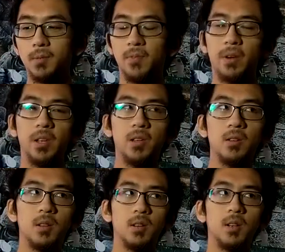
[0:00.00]
some very
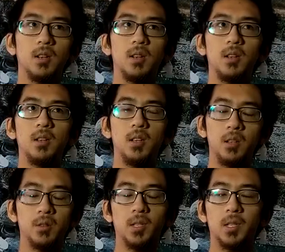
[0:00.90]

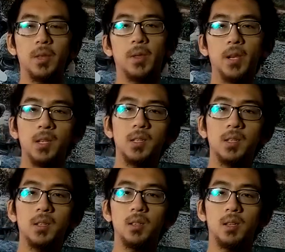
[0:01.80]
interesting things
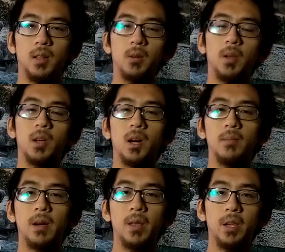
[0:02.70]
to show the
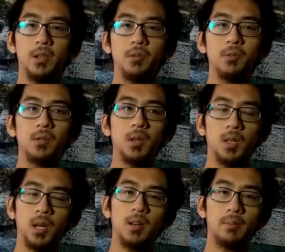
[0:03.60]
combat. They use a
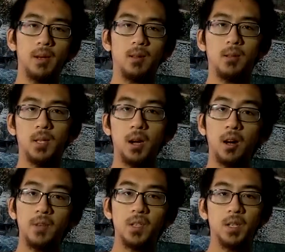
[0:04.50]
lot of pictures. They
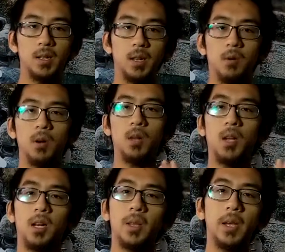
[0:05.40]
obviously show a
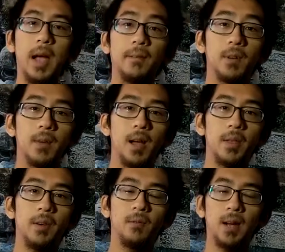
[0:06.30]
lot of the
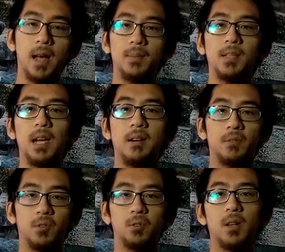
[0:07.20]
aftermath of what happens
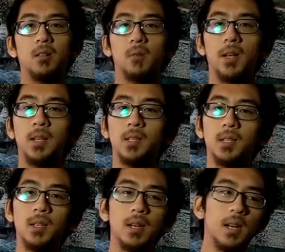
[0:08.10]
after transfers
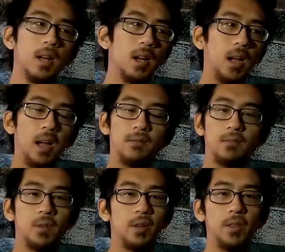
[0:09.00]
and
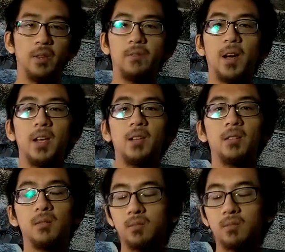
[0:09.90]
after they fight,